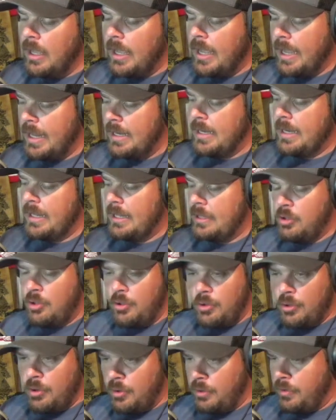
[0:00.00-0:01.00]
And
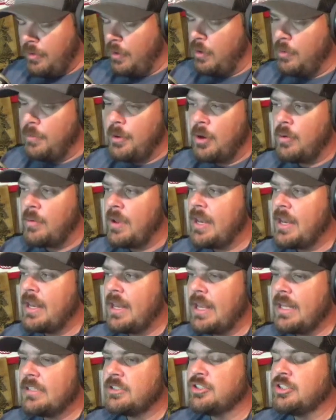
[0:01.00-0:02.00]
you heard me already,
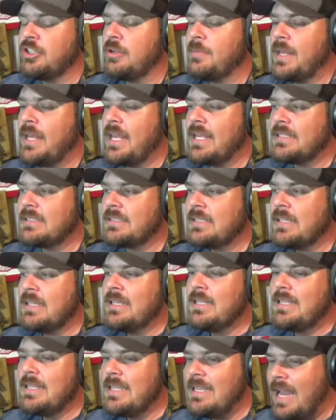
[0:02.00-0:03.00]
ladies and gentlemen. It's
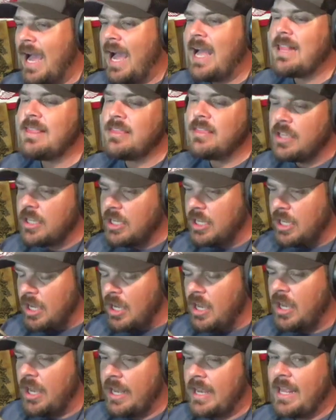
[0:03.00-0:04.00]
not the
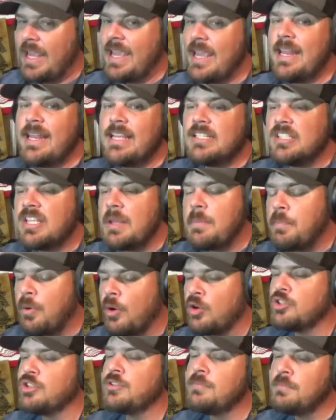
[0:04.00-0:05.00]
gun. It is the
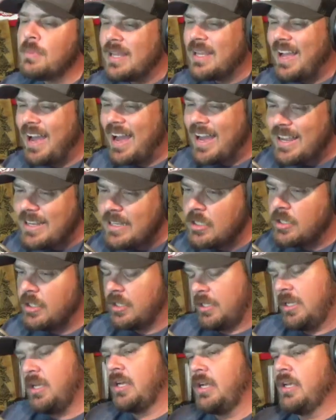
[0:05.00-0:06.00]
person behind the
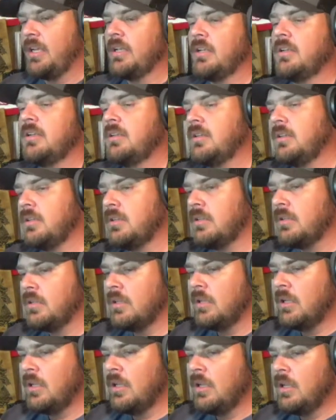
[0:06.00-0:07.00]
gun.
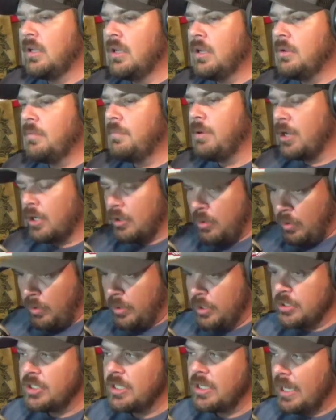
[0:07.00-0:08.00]
But
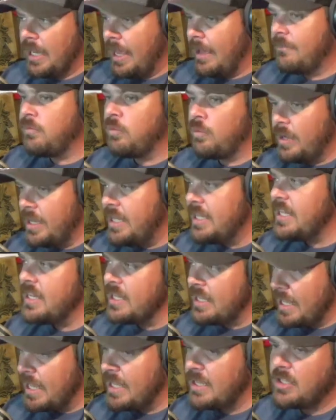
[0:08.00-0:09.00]
according to the left, we need
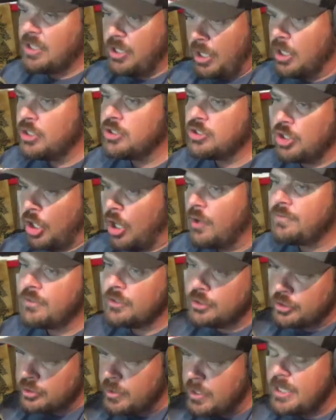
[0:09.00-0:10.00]
to get guns off
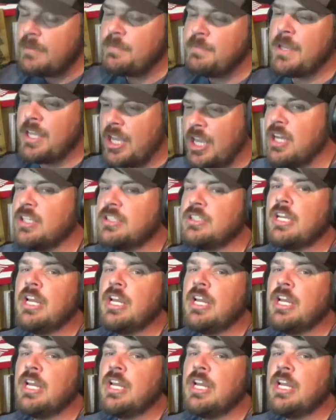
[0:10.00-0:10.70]
the street, because